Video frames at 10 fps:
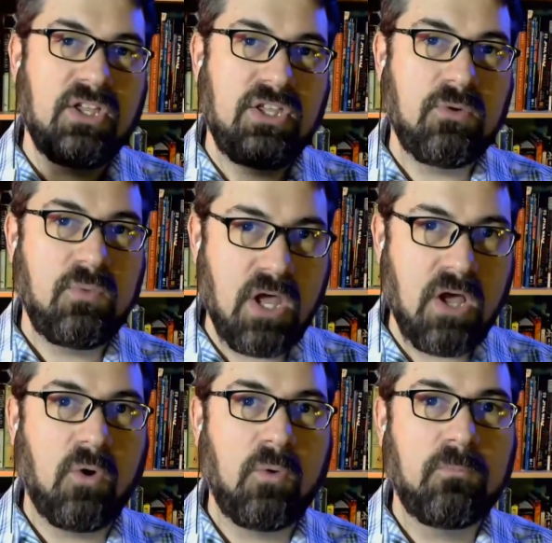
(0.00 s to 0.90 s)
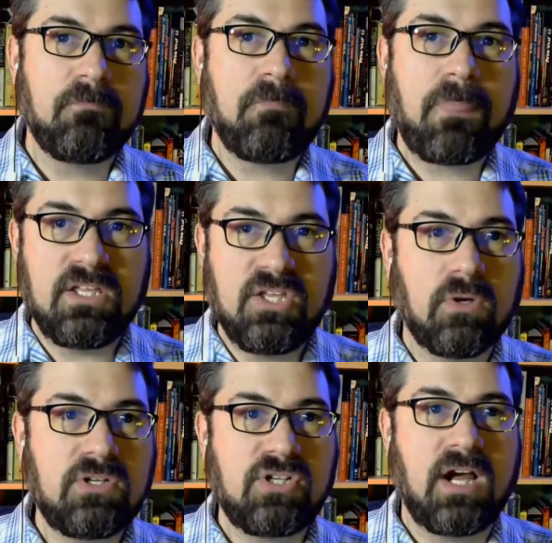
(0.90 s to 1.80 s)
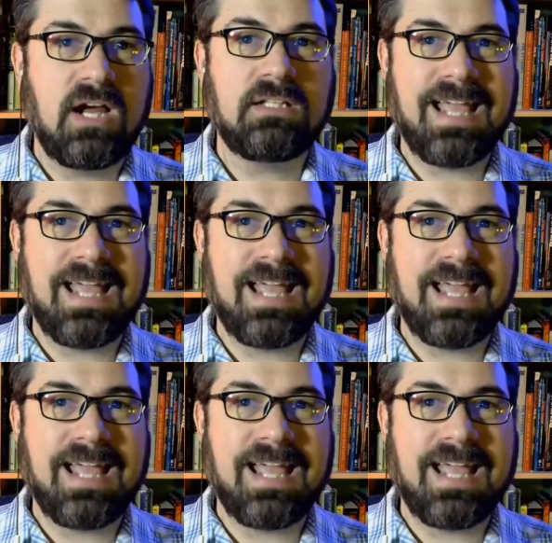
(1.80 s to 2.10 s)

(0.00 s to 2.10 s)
You know that your child